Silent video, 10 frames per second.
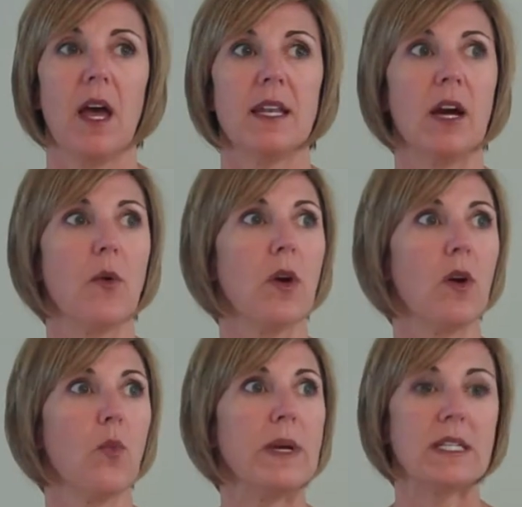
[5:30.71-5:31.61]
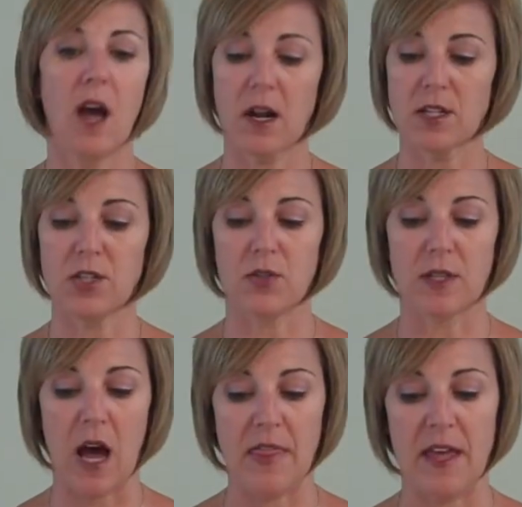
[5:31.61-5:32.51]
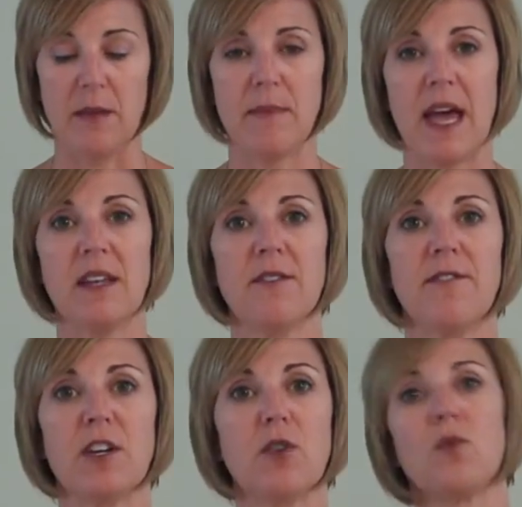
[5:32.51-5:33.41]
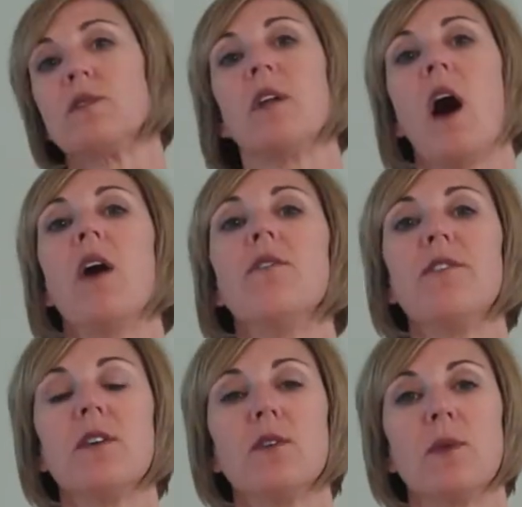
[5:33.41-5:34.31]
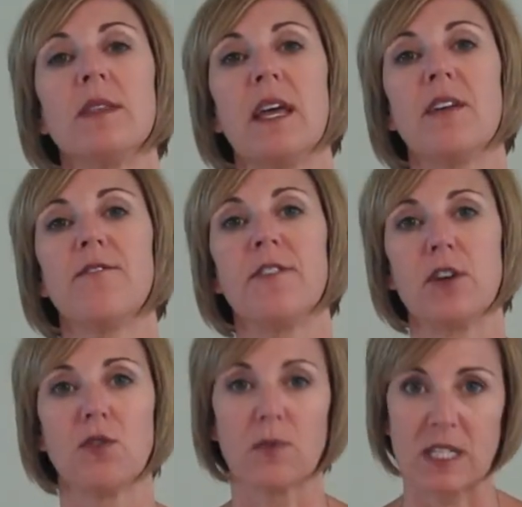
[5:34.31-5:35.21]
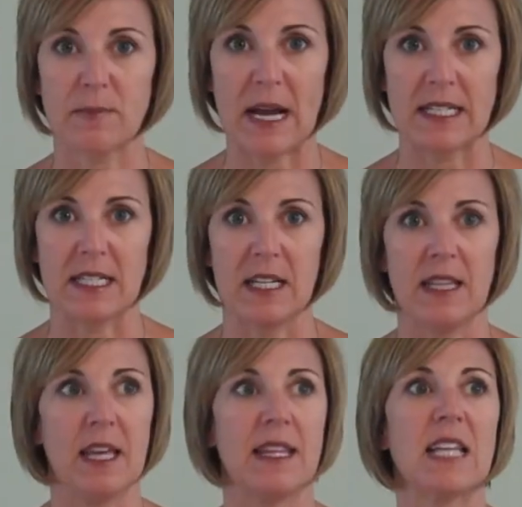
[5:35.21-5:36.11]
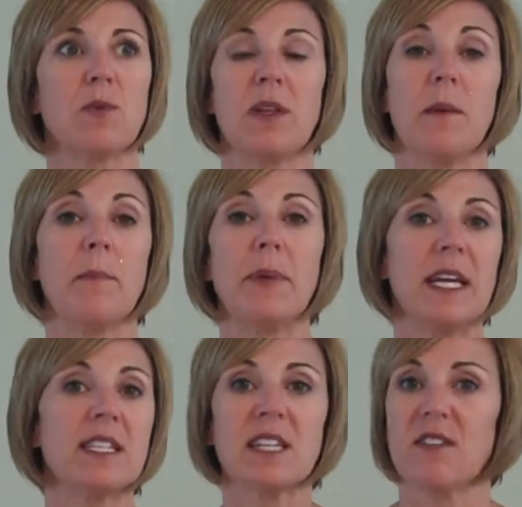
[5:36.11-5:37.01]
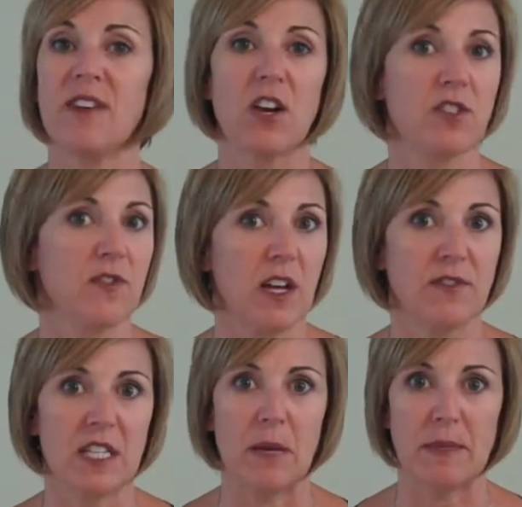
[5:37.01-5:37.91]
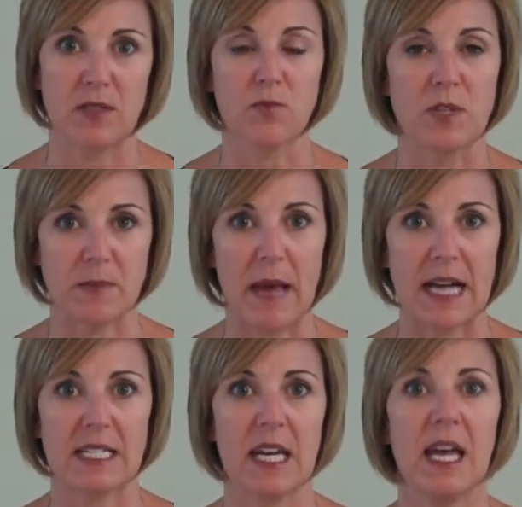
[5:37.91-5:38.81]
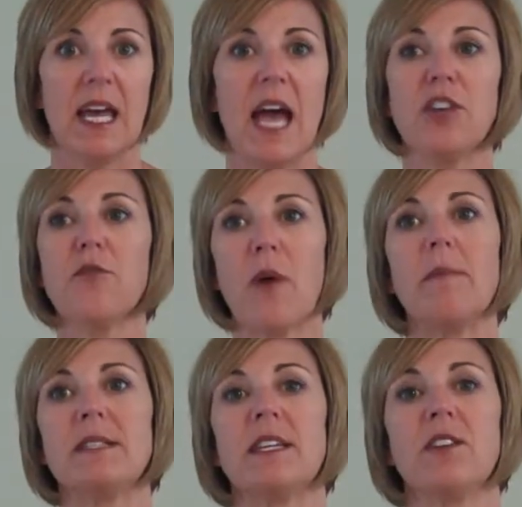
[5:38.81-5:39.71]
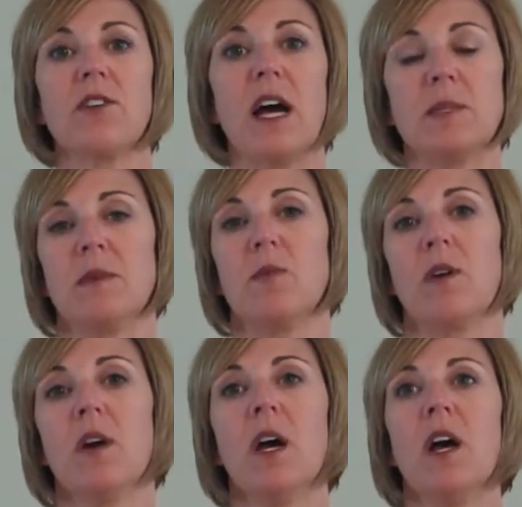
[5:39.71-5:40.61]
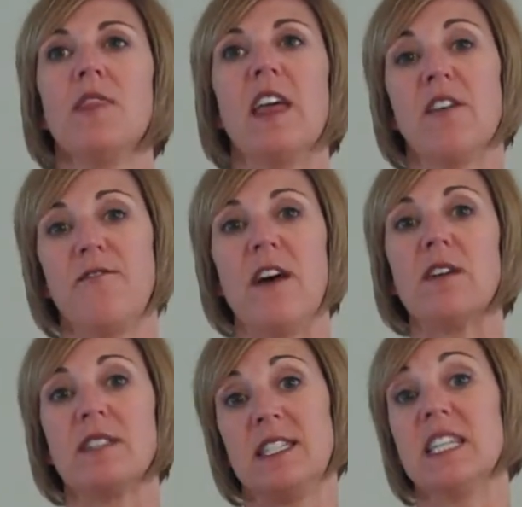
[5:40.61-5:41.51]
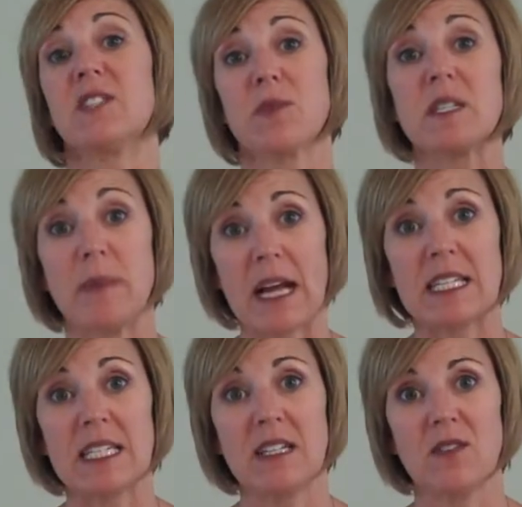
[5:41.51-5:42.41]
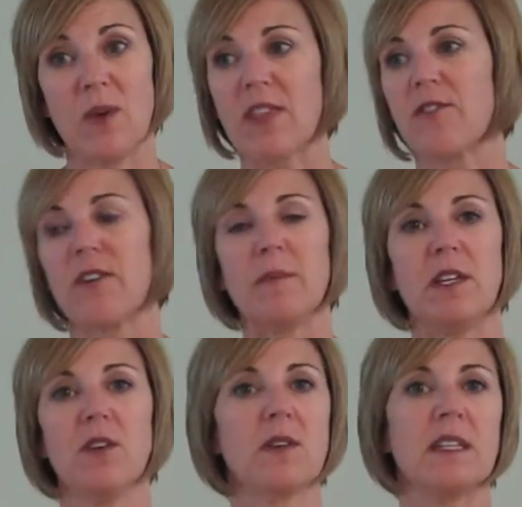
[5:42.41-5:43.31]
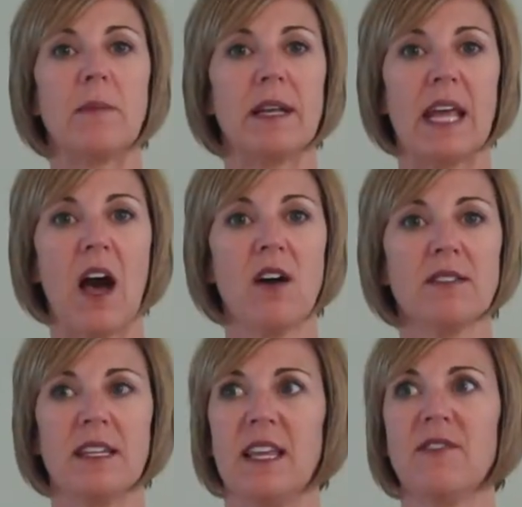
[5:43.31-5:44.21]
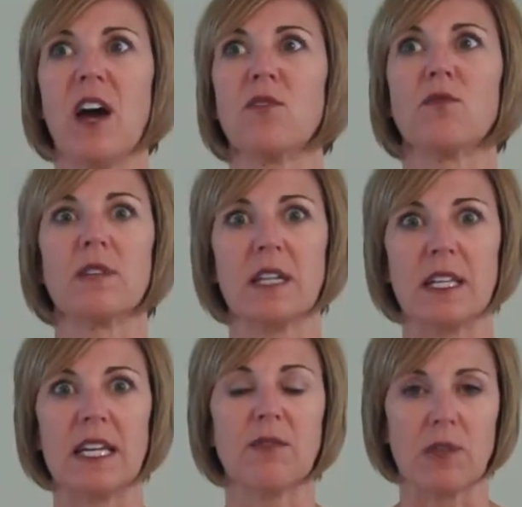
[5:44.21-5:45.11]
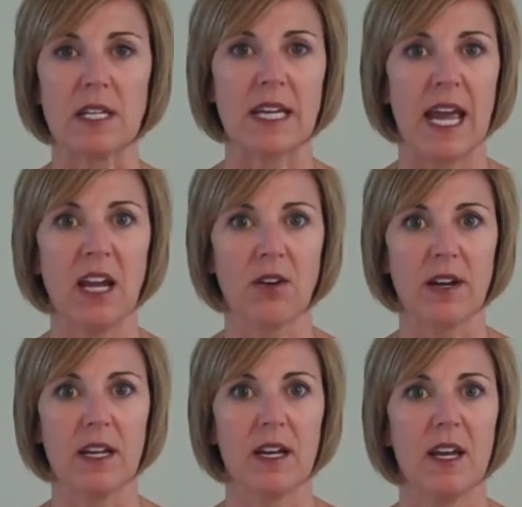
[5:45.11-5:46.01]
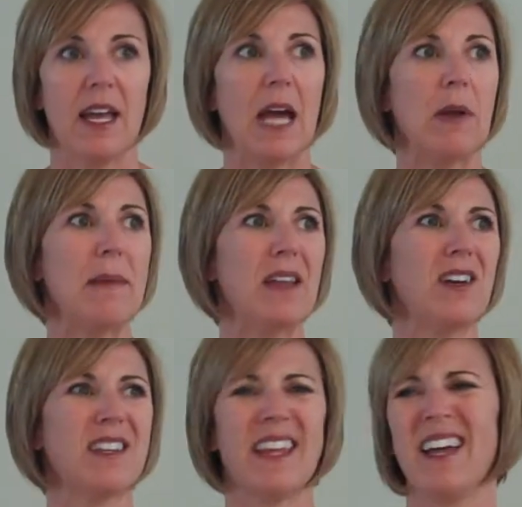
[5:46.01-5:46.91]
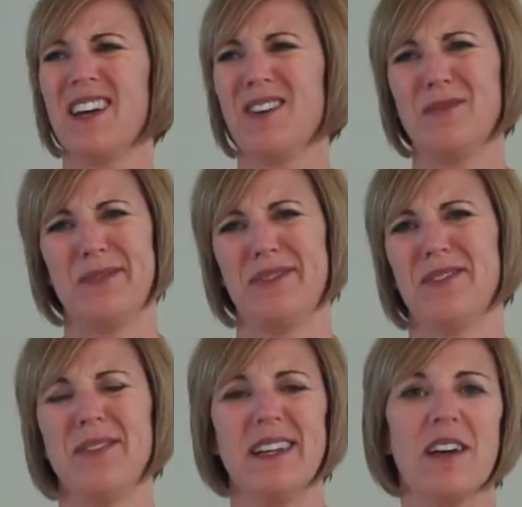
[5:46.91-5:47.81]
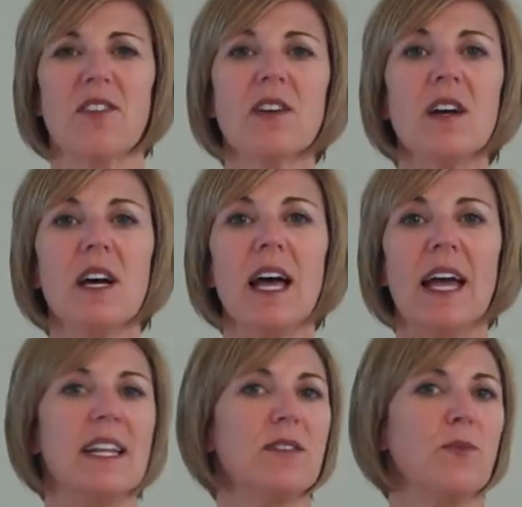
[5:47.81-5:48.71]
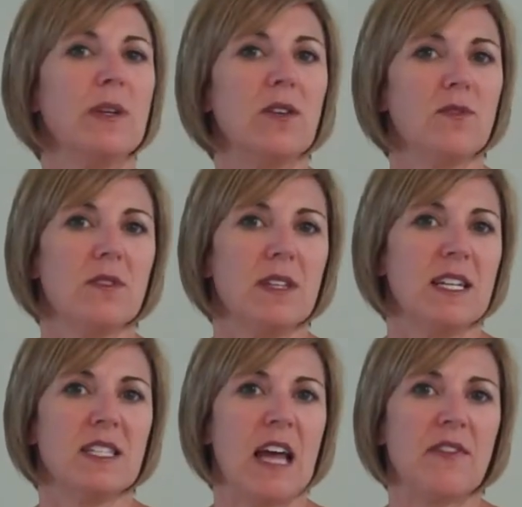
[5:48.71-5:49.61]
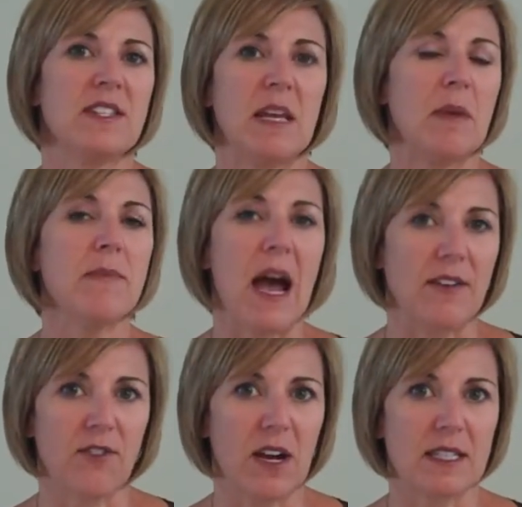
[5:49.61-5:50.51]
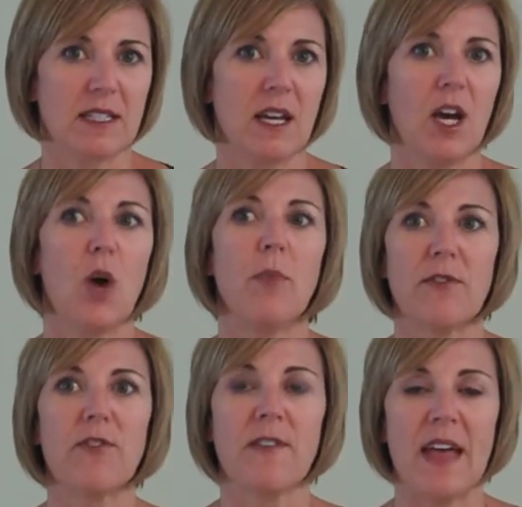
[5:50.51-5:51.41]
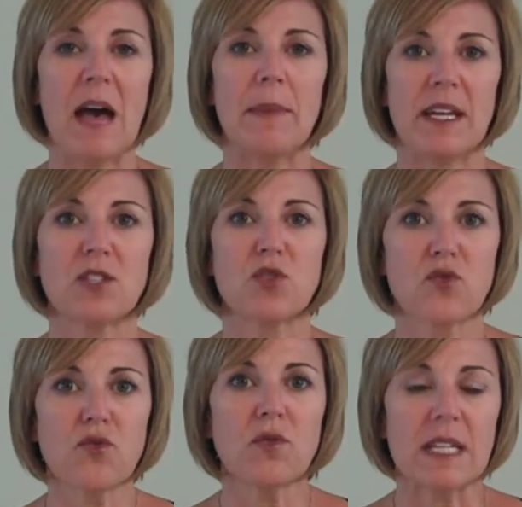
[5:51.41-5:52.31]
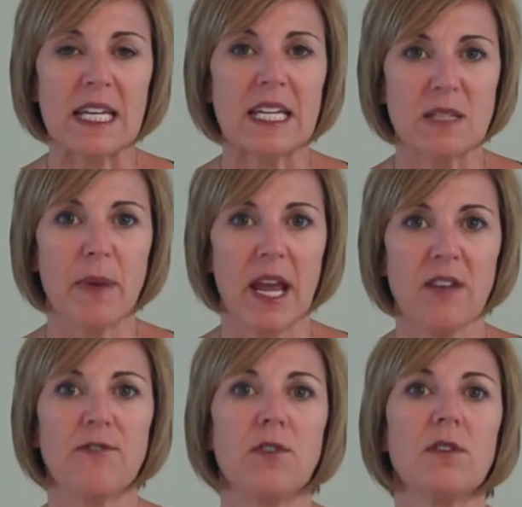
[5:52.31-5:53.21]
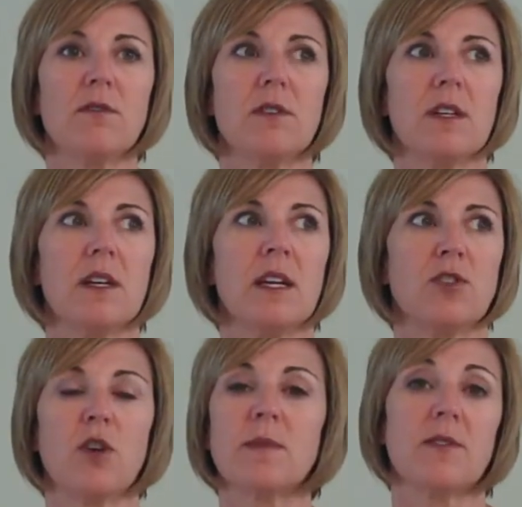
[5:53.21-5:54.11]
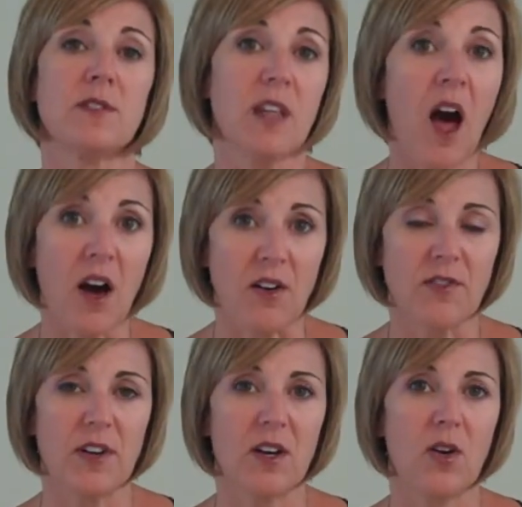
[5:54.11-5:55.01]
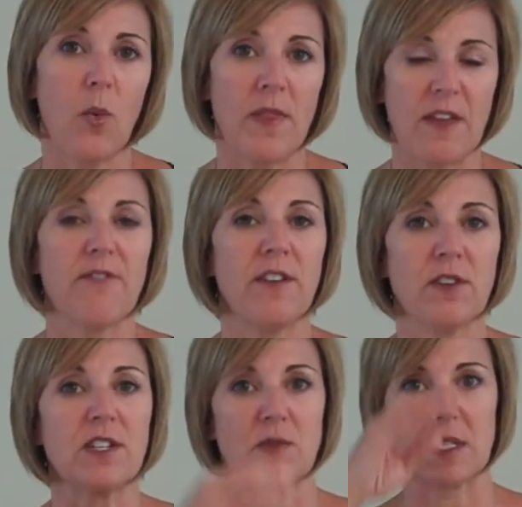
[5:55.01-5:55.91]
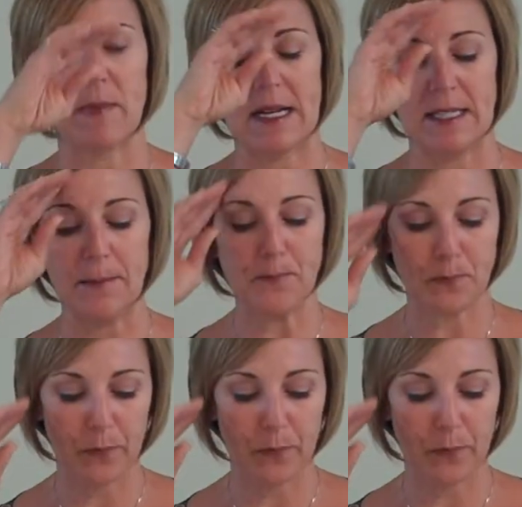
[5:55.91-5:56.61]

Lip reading: Now, we talk, too, a lot that men feel love when they feel respected. And that's one of the biggest conveyors of love to them is respect. And you've probably seen it in your husband where they have felt disrespected, whether from you or somebody else, and they've gotten really, really angry. And we might look at that and go, whatever, and it doesn't have the same impact for us. But for them, it truly is painful in terms of love when they feel disrespected.